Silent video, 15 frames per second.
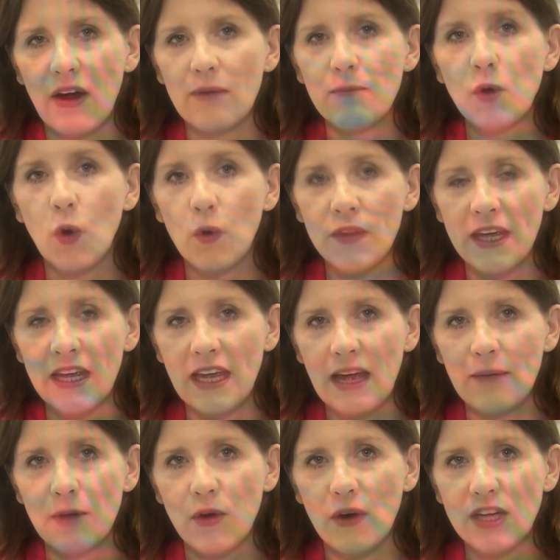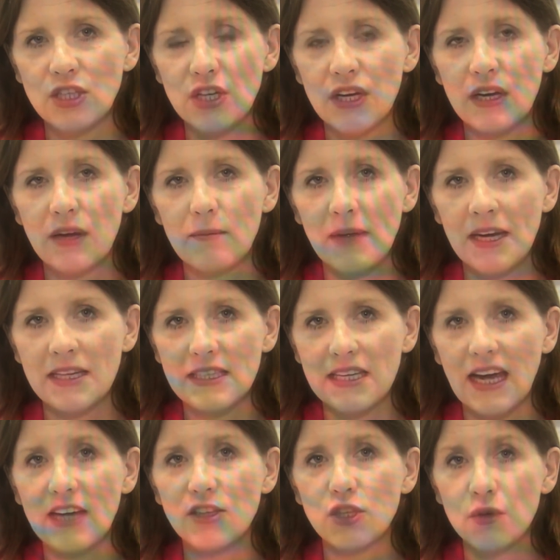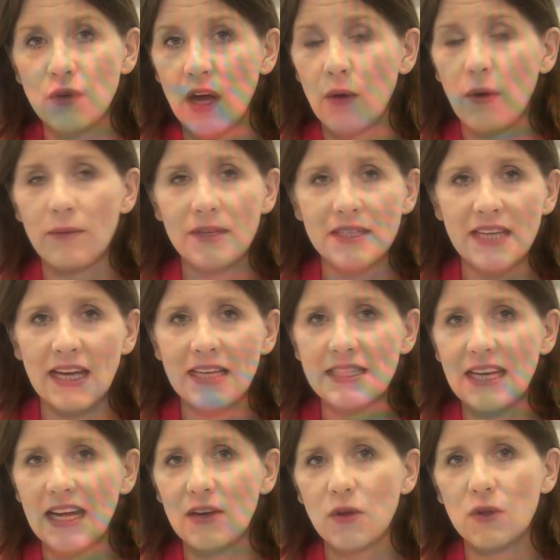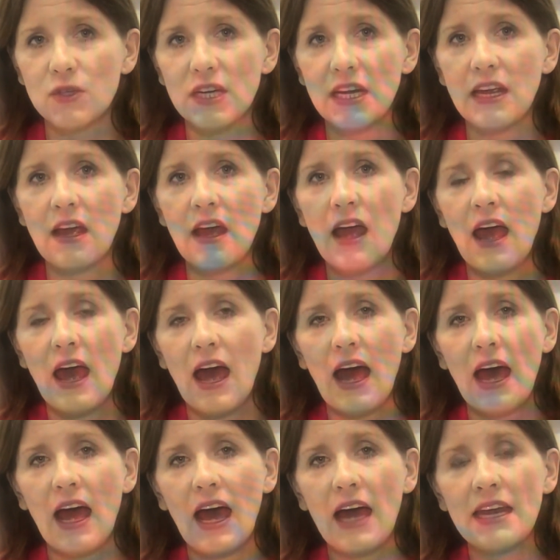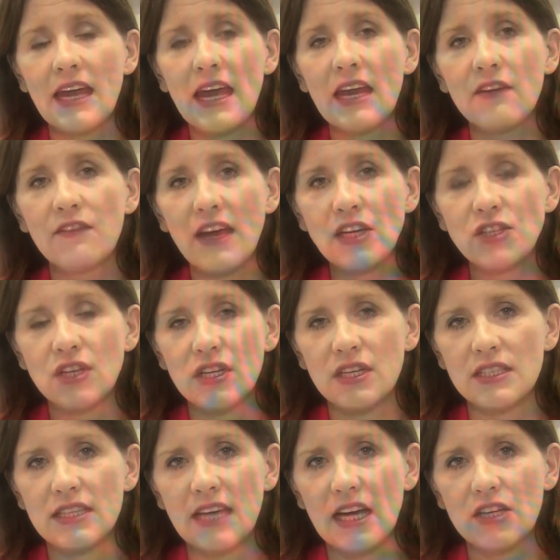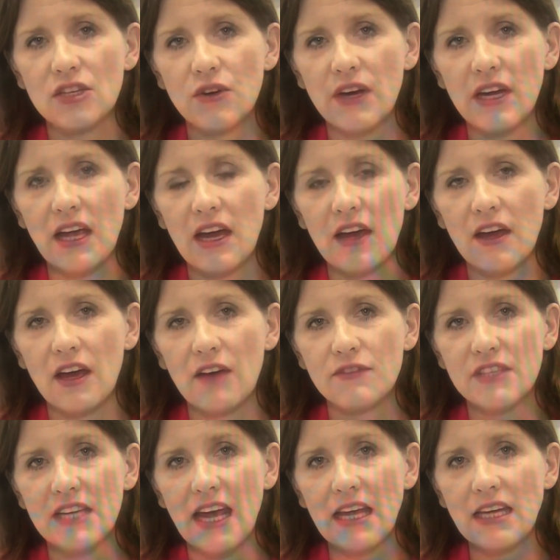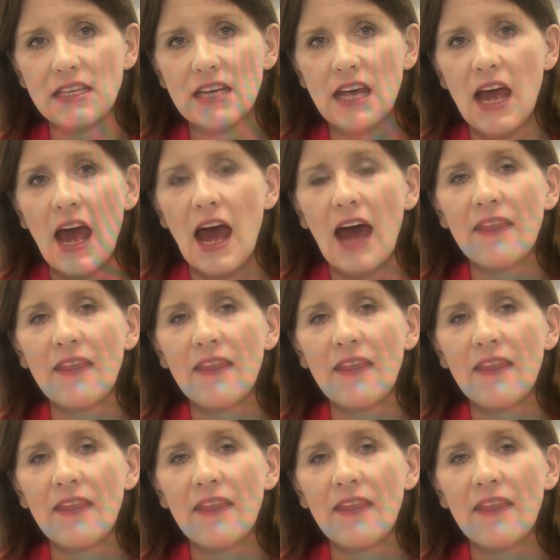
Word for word: I'm not the immigration minister. As you know, I'm the science, technology and innovation secretary of state.